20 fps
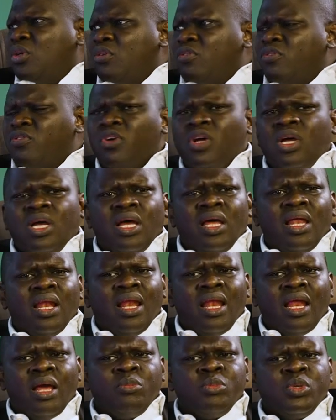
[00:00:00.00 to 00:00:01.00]
of,
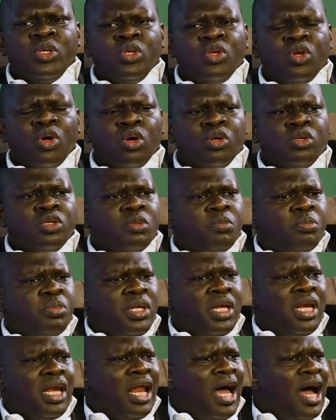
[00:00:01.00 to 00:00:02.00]
let me not
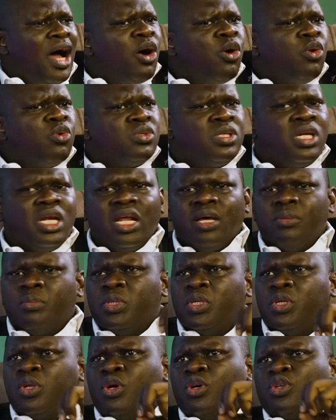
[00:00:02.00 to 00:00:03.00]
be loud, let
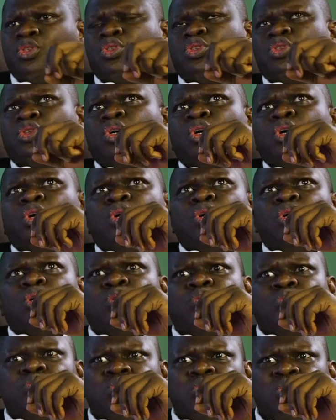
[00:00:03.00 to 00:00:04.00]
me not,
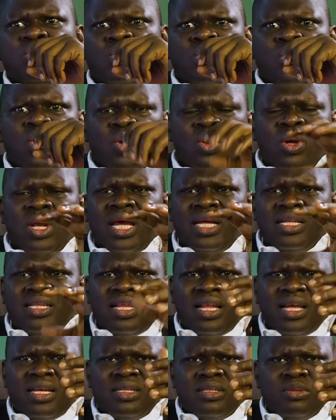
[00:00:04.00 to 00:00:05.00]
you know,
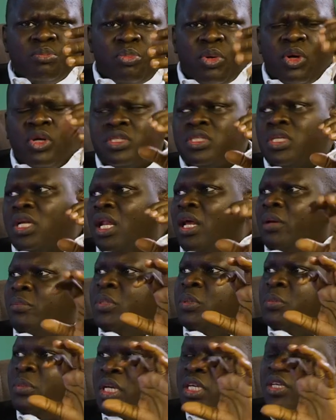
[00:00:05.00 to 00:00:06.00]
but let
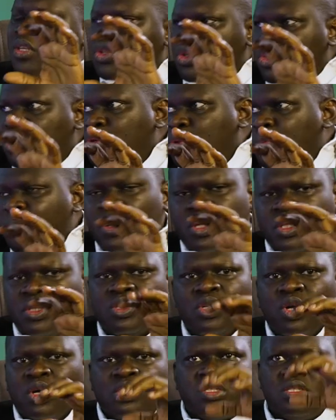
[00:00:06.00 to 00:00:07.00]
me make it good, but
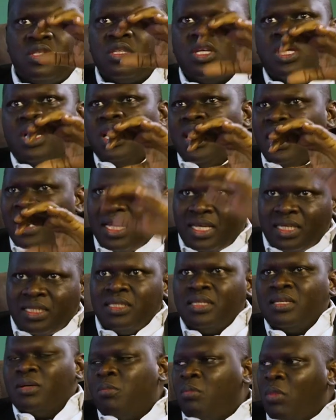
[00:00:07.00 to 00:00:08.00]
not
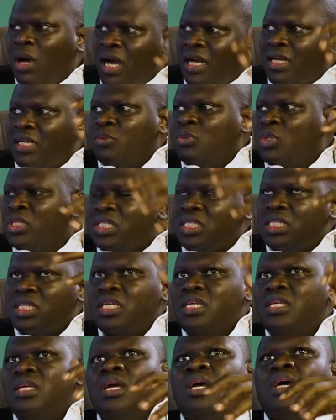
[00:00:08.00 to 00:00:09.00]
in the market. We
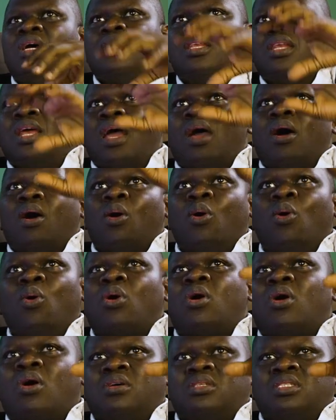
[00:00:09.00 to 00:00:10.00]
see the
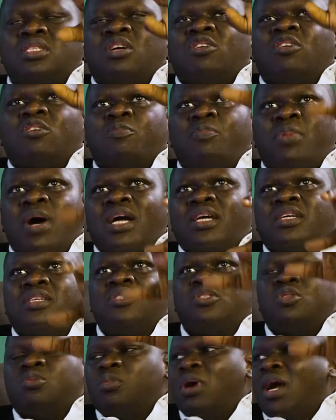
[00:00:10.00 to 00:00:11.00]
old concept of
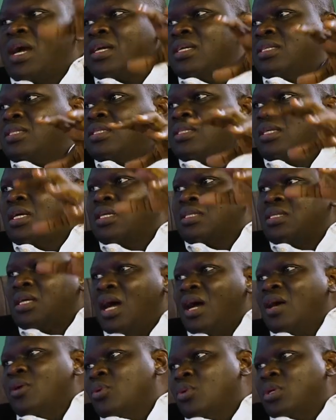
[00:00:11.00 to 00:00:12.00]
packaging marketing as
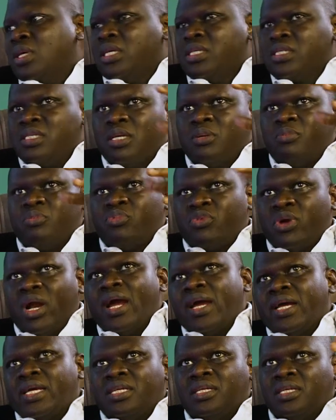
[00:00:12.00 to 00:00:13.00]
arrogance and
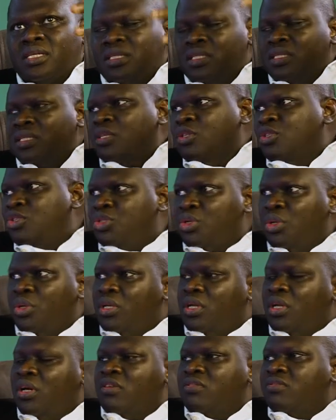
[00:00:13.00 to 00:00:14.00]
pride and
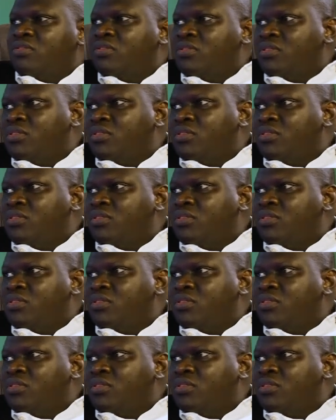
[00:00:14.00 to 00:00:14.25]
showing off.